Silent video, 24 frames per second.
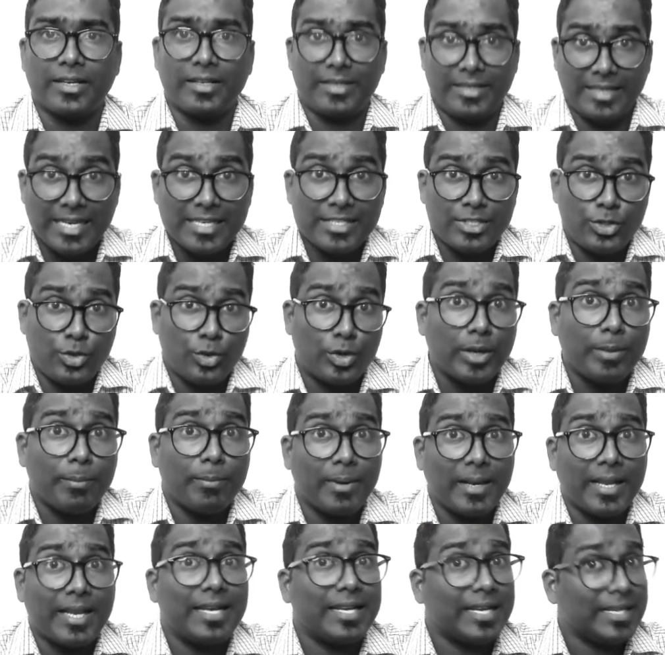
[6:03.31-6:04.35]
Yes, you can
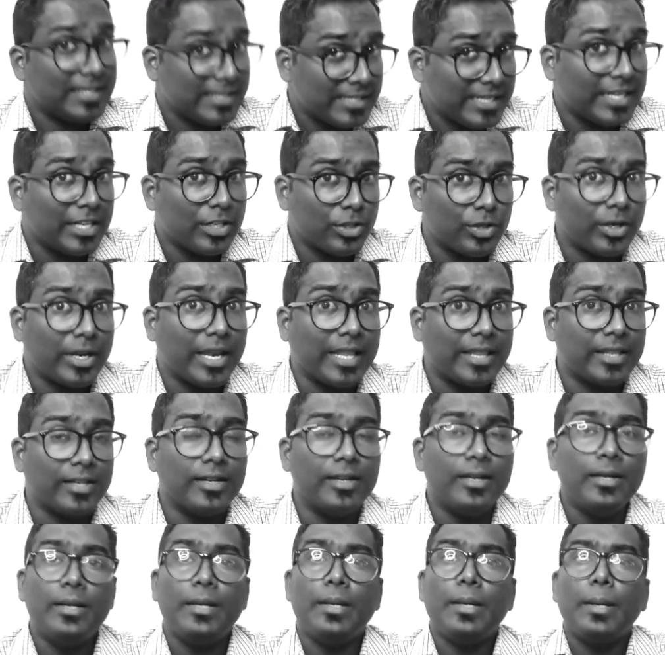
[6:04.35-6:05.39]
play it and sing it
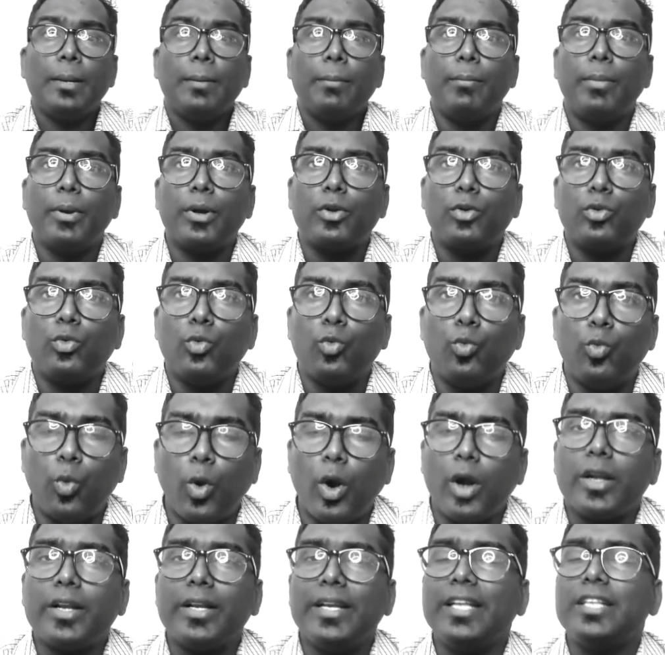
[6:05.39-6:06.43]
together, but
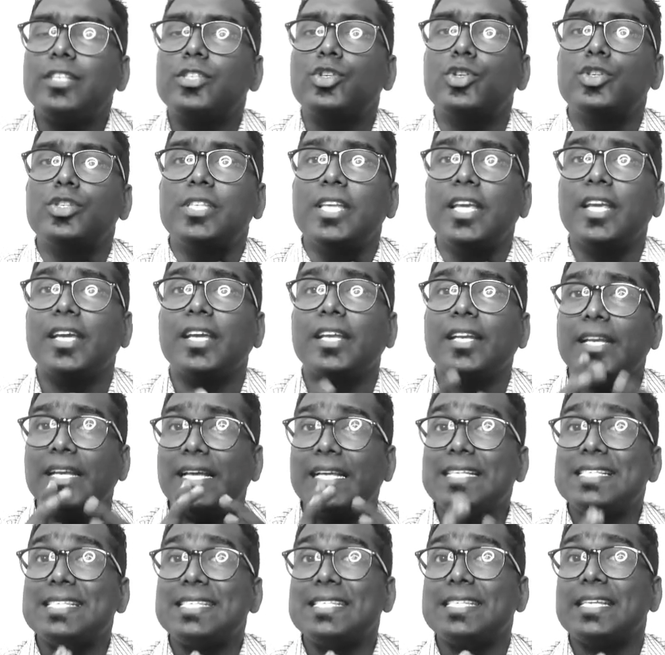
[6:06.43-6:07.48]
what needs to sink in
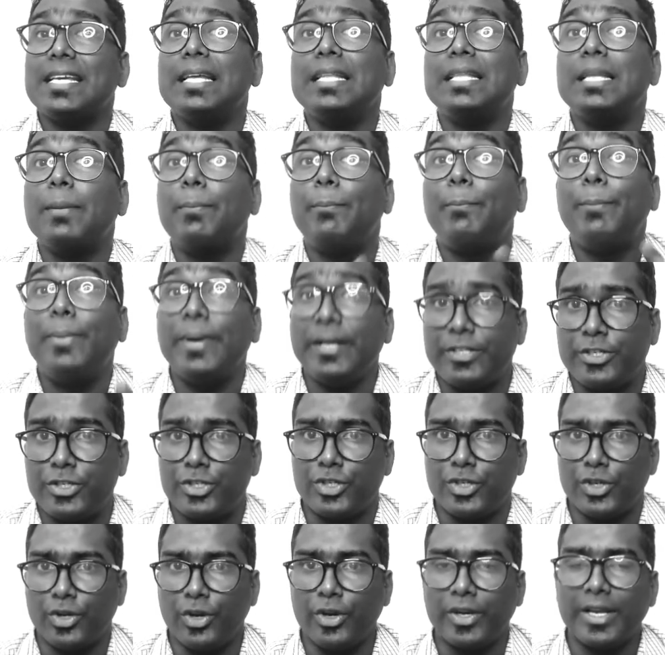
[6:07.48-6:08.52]
is the
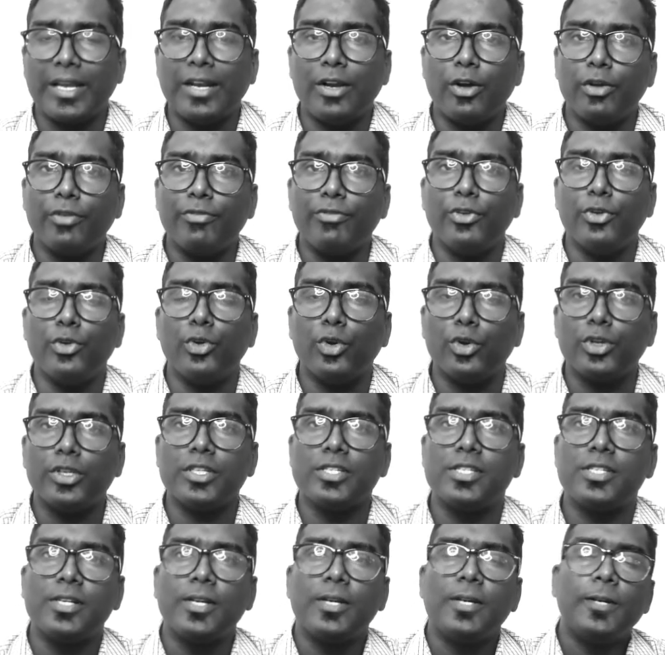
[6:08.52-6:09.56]
pitch. Okay, now if you
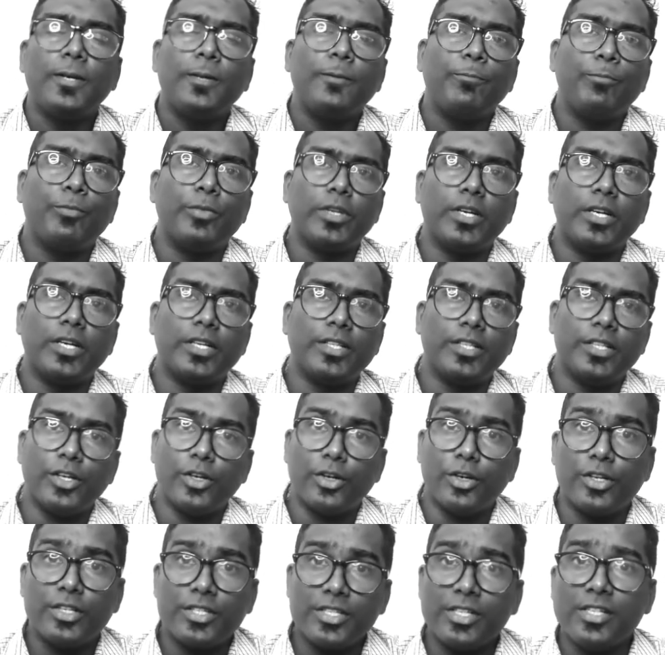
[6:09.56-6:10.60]
notice, the
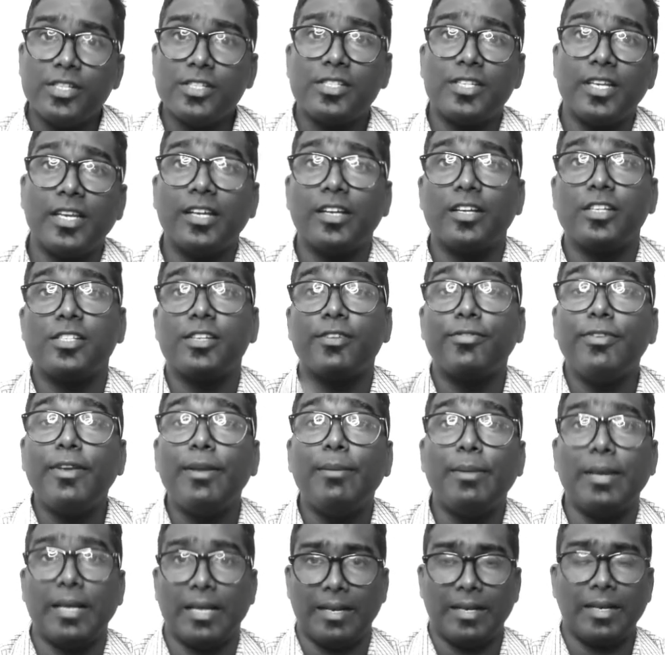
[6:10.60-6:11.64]
original singer is a
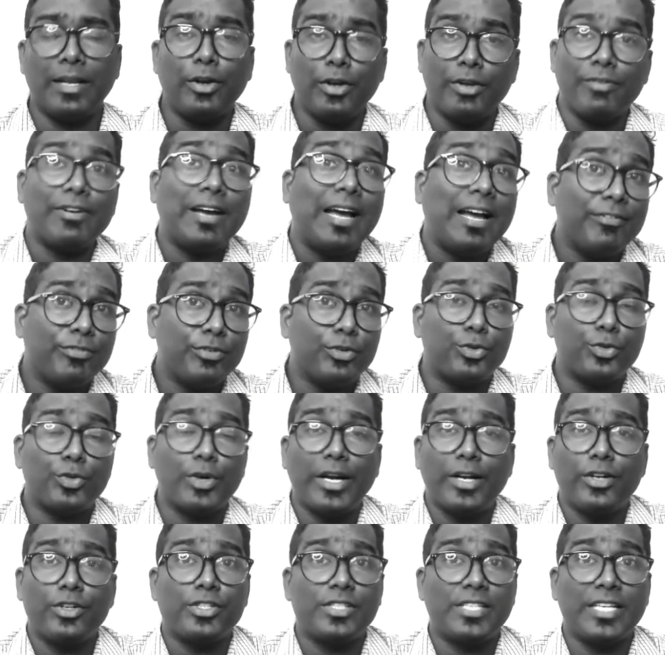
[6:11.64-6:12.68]
female. Now if I have to try
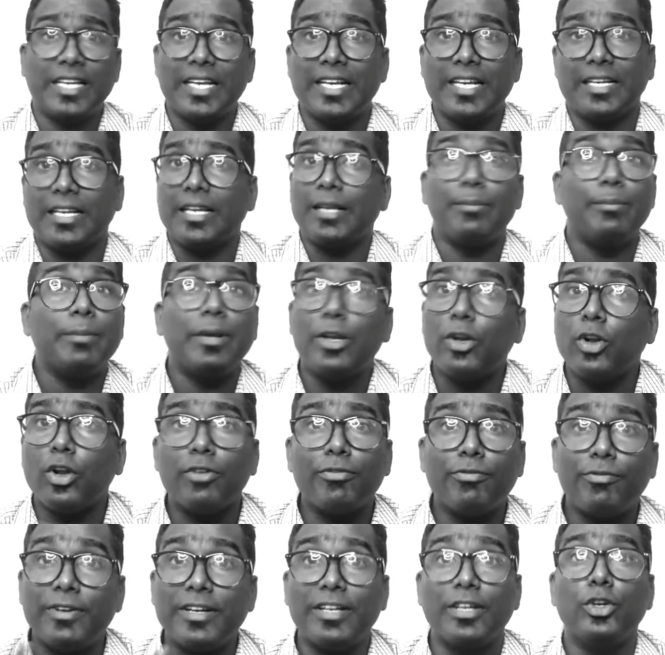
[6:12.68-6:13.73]
to sing it, it may
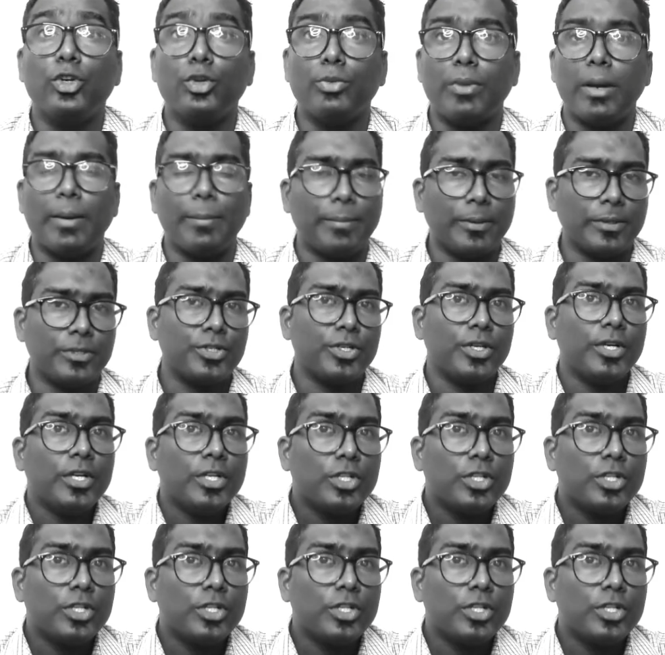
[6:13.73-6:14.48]
not fit into my pitch.